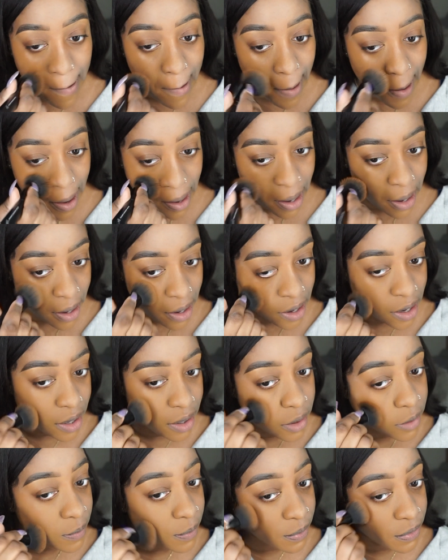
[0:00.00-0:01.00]

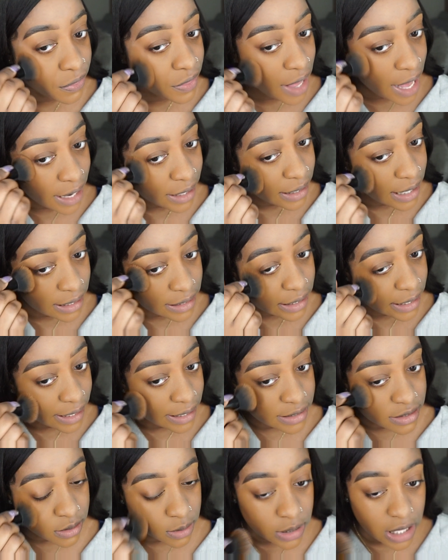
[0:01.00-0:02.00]
and that got
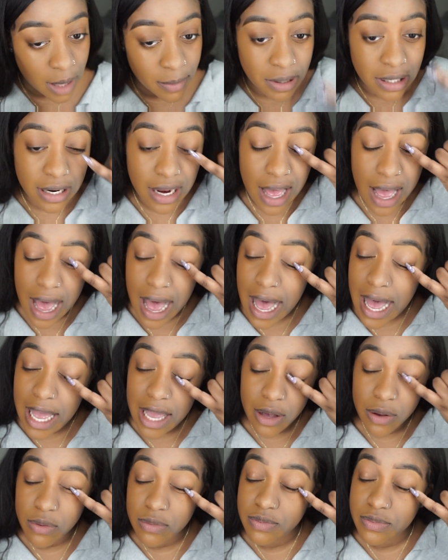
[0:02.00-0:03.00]
canceled. I mean,
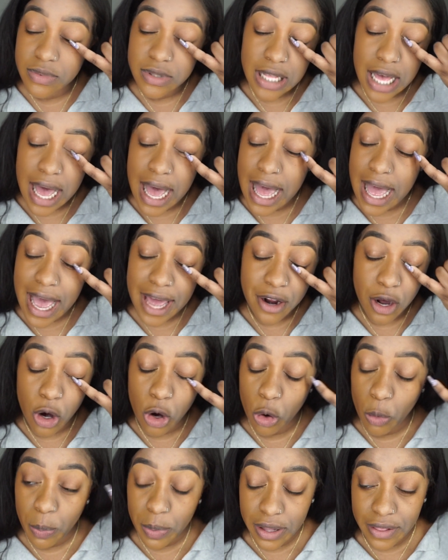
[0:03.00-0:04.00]
I had
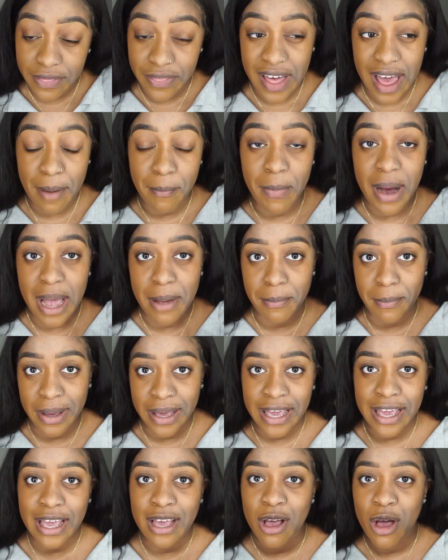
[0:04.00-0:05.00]
hope that by
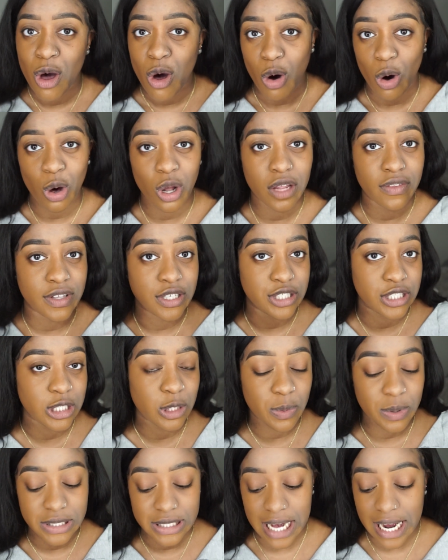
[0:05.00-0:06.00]
May all of this shit
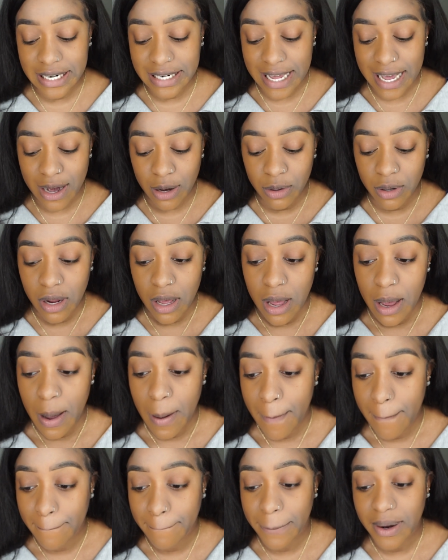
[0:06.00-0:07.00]
would die down,
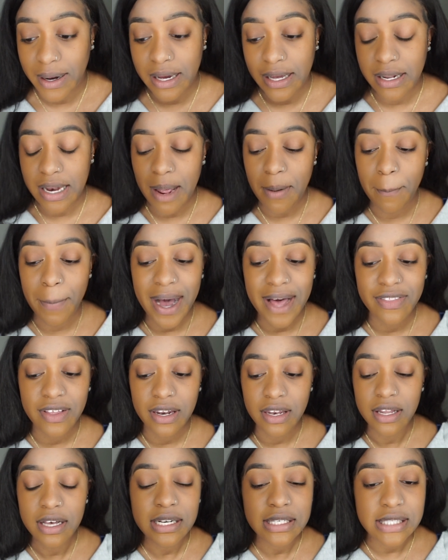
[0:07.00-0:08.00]
but by the
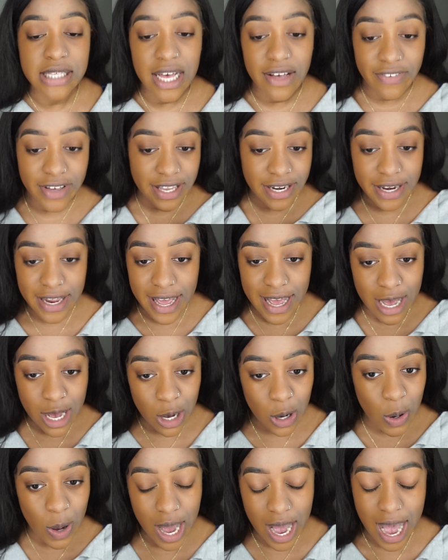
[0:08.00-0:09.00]
looks of it
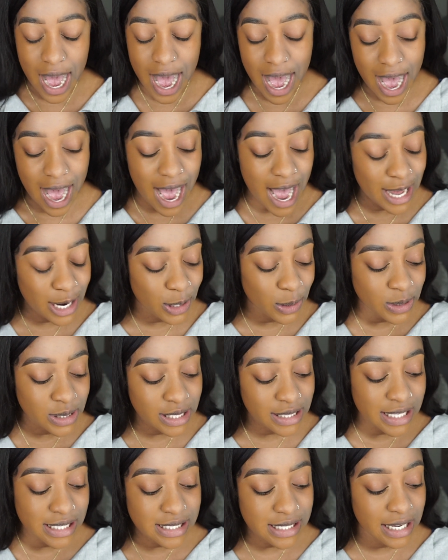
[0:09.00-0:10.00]
now, I don't
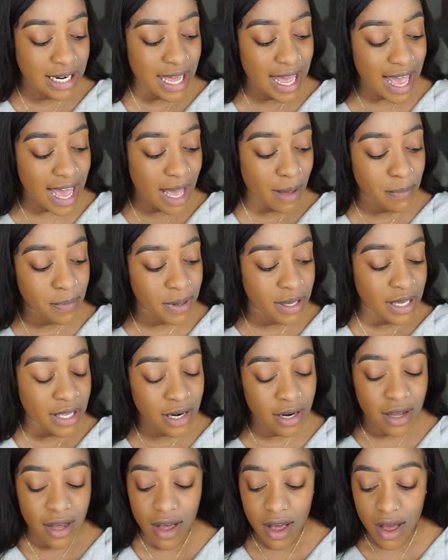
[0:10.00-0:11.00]
think that's gonna
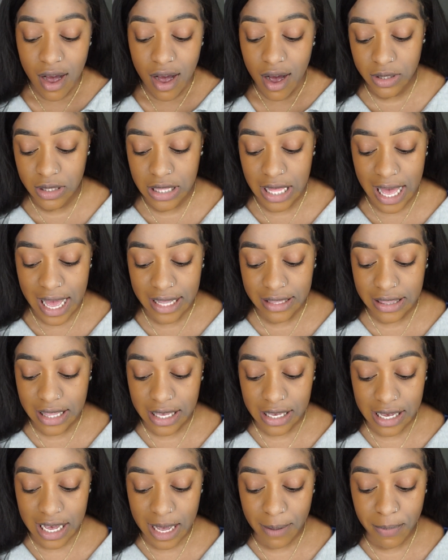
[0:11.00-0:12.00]
happen. That
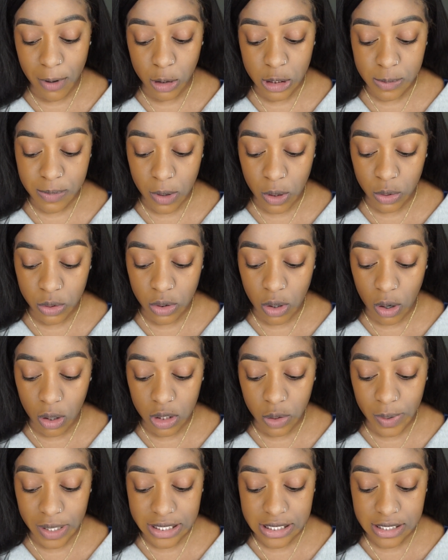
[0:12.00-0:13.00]
thing got postponed all
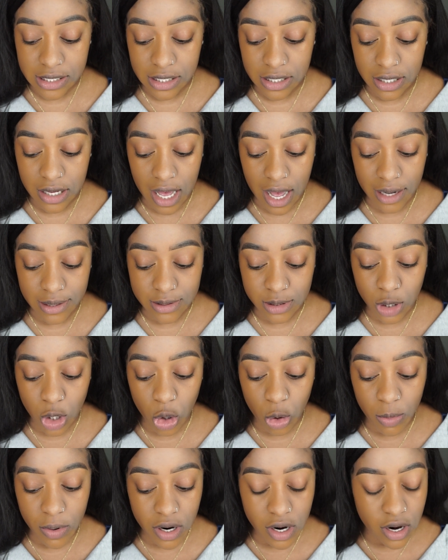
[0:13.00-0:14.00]
the way to
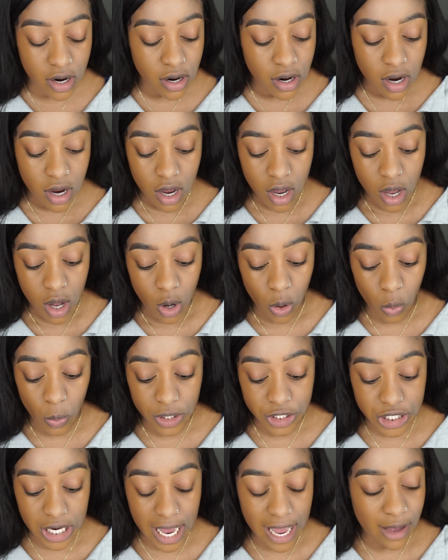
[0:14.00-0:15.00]
October,
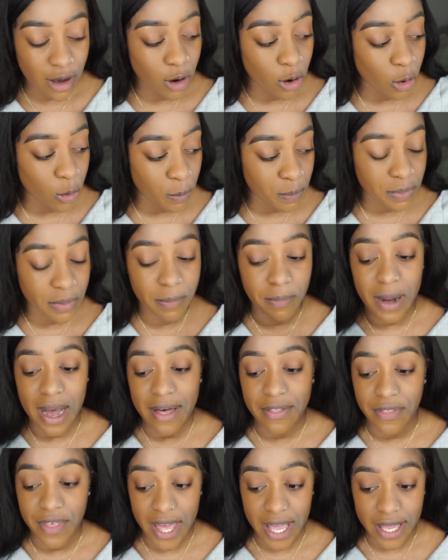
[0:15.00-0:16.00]
which I hope by
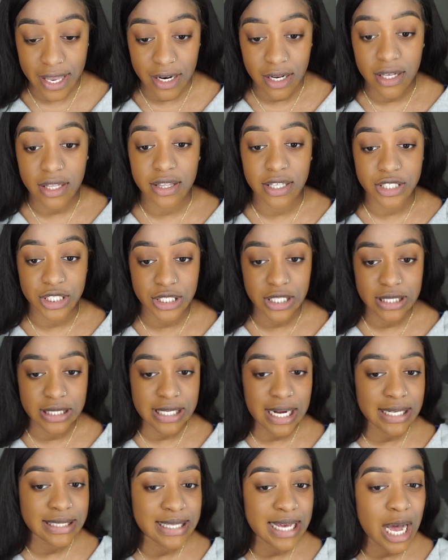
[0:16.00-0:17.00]
then this shit has
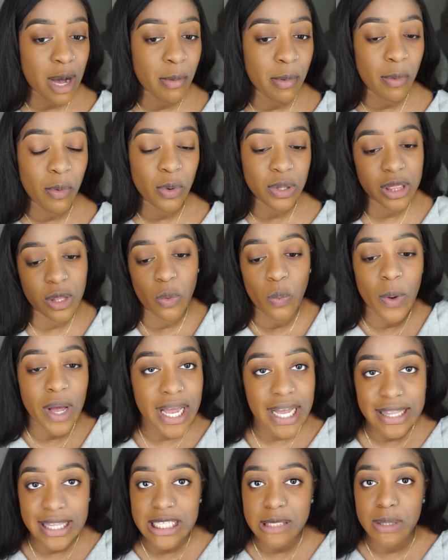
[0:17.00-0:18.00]
died down. But with the
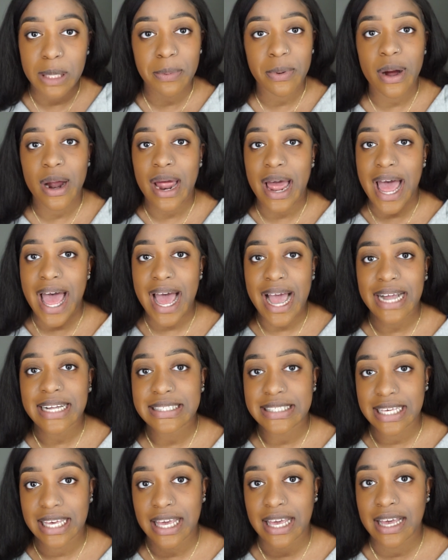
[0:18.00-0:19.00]
way these people are
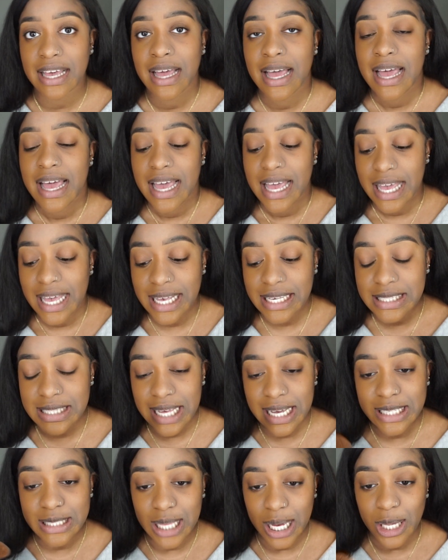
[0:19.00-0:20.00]
acting, it's
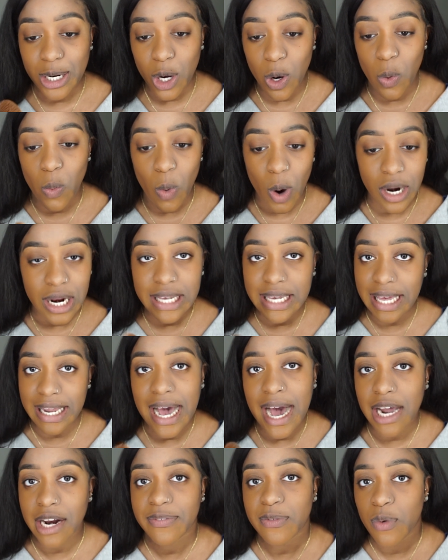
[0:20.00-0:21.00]
like they don't want to get
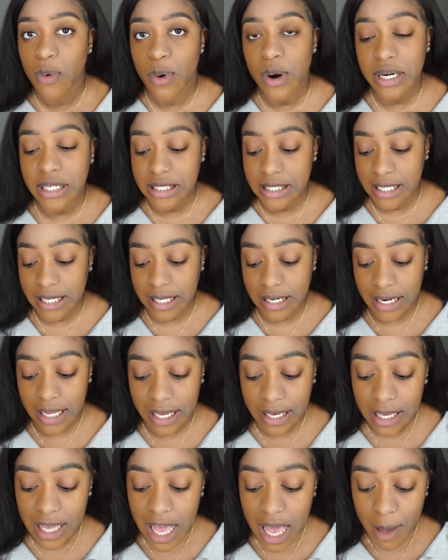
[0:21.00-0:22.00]
out of quarantine.
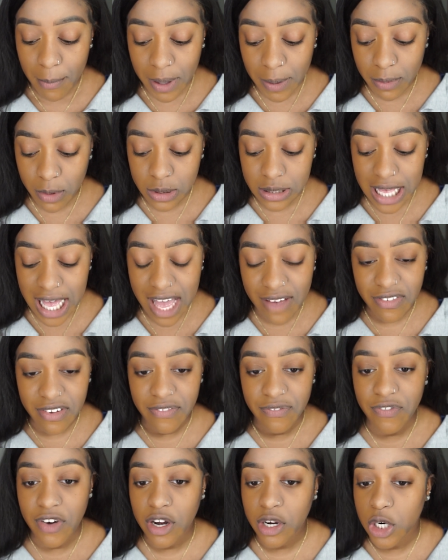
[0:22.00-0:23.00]
Like, people's
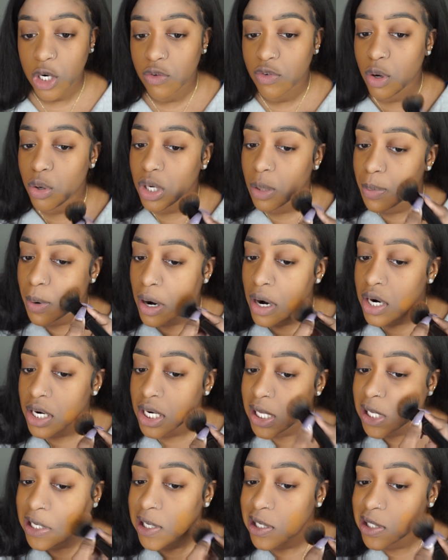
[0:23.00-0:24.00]
having corona
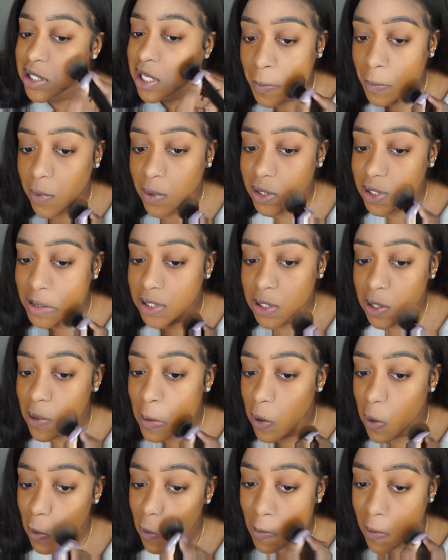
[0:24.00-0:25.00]
parties, people are
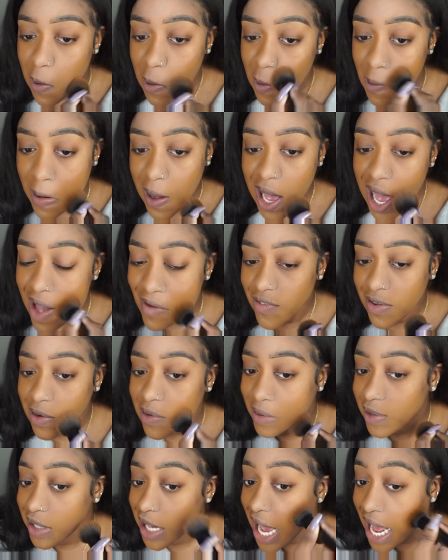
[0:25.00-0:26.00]
still
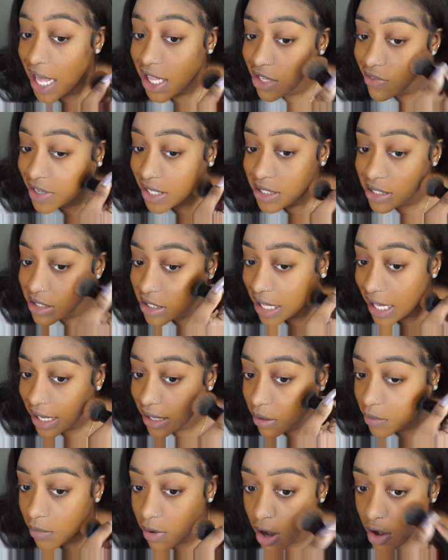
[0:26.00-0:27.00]
having gatherings
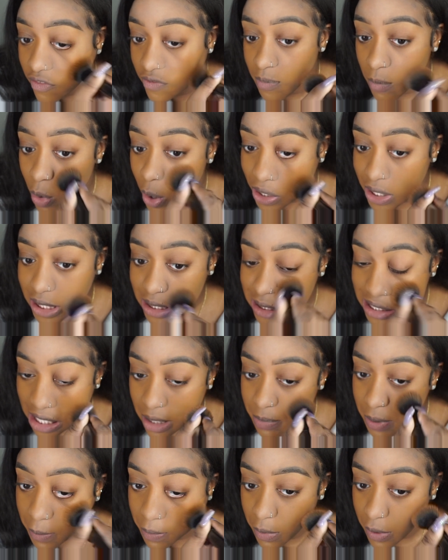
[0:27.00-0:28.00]
like of more than 10
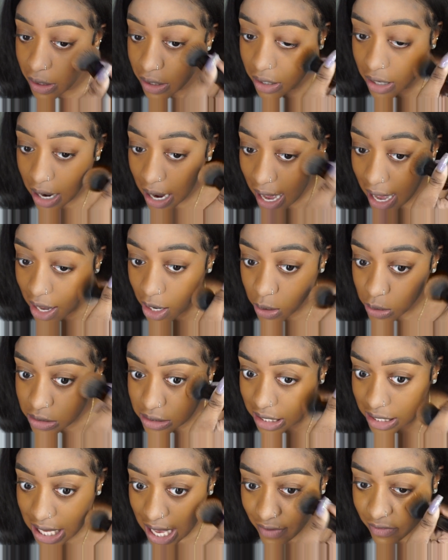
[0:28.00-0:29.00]
people in their house,
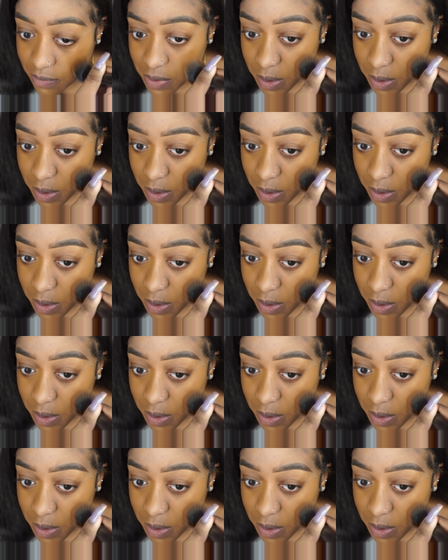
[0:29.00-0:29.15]
like having